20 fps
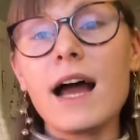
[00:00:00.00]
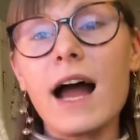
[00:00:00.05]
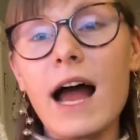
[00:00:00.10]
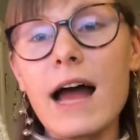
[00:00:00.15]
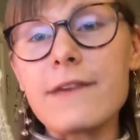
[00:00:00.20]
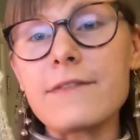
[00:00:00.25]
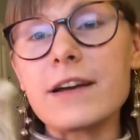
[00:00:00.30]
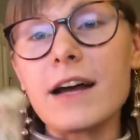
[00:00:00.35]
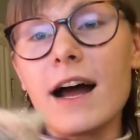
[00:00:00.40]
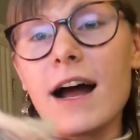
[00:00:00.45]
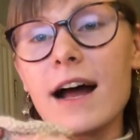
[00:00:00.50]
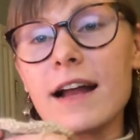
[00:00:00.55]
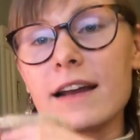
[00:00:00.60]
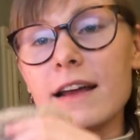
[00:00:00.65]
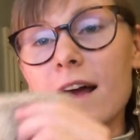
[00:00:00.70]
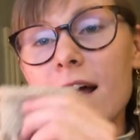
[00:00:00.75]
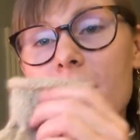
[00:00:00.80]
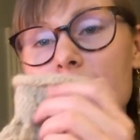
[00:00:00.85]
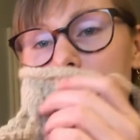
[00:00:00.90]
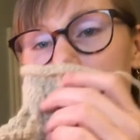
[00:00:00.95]
I've
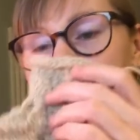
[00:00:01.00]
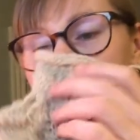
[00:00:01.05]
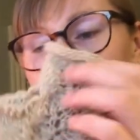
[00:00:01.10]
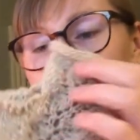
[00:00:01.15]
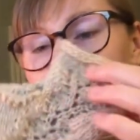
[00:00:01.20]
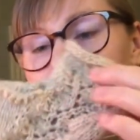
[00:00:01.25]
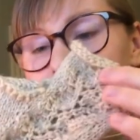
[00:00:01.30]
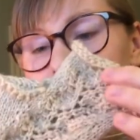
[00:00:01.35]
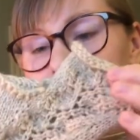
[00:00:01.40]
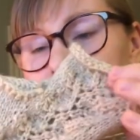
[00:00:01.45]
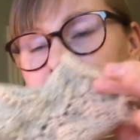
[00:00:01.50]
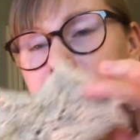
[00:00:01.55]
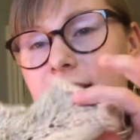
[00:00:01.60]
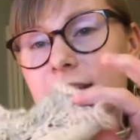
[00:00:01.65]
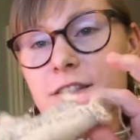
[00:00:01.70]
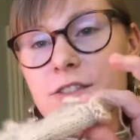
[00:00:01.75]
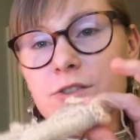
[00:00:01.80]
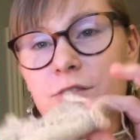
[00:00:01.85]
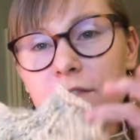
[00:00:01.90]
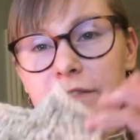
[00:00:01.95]
got um, a
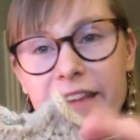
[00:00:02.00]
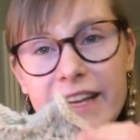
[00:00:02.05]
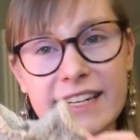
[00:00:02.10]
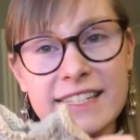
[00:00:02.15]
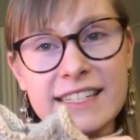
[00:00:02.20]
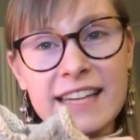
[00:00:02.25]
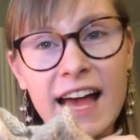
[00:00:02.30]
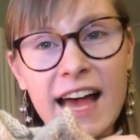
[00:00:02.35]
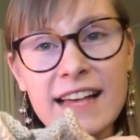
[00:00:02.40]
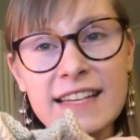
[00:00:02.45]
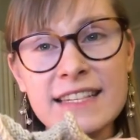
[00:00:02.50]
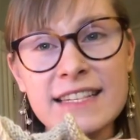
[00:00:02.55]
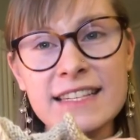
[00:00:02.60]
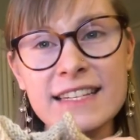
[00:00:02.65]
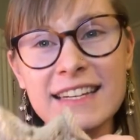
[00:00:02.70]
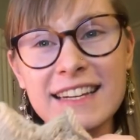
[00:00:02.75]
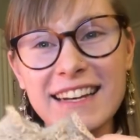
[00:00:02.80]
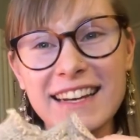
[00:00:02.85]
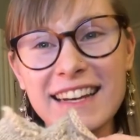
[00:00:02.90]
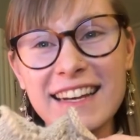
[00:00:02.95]
little sort of like
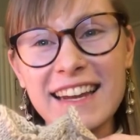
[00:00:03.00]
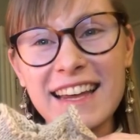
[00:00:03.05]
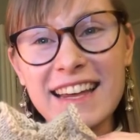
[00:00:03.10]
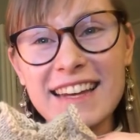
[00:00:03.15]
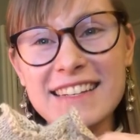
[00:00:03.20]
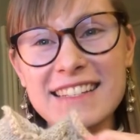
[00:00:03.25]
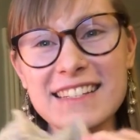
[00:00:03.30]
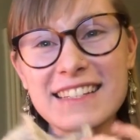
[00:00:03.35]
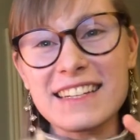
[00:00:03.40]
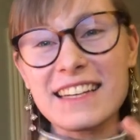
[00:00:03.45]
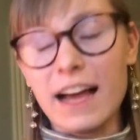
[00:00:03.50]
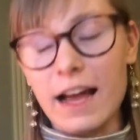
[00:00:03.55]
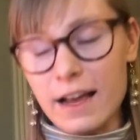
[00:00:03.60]
test knit.